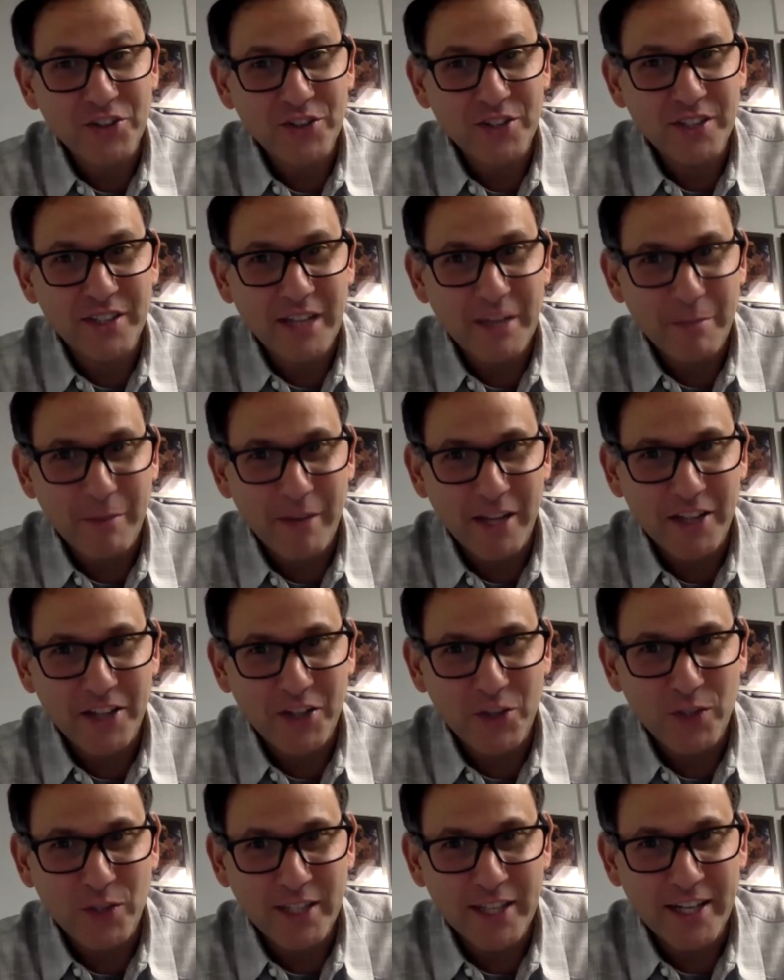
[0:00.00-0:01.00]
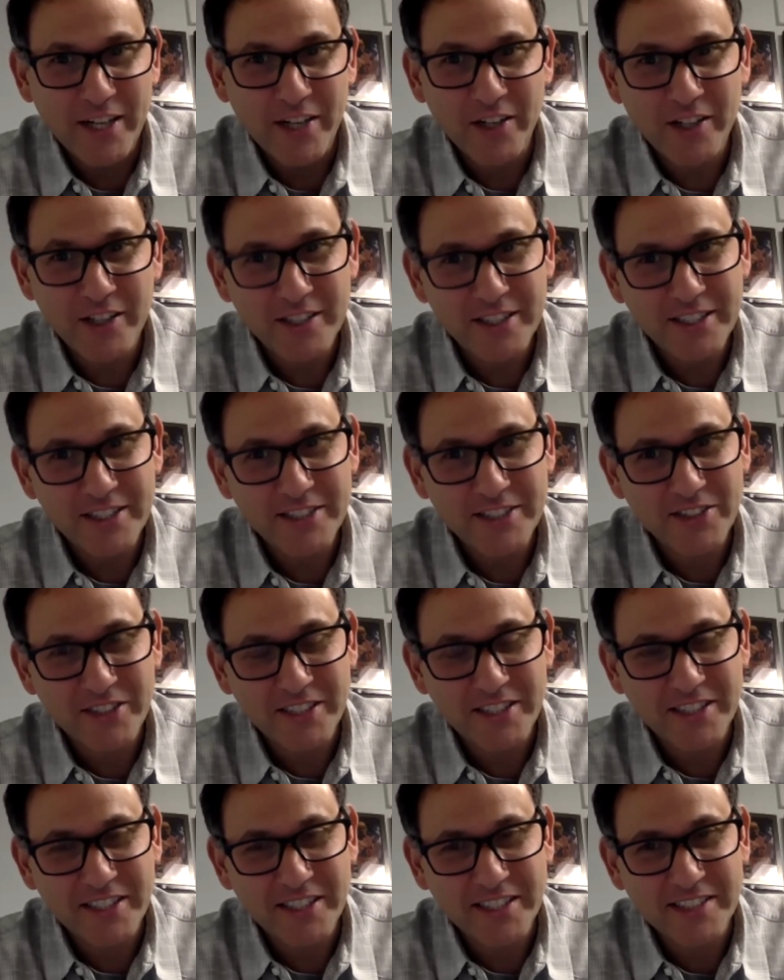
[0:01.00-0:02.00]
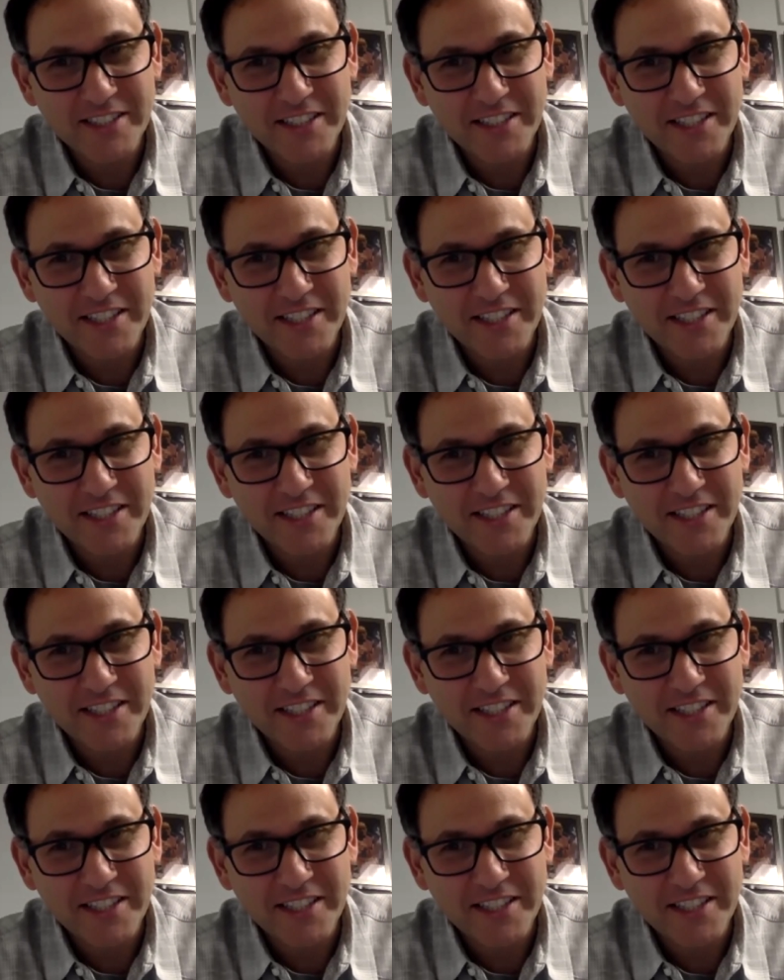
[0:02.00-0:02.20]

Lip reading: Did they mail you a letter at least, or did they send it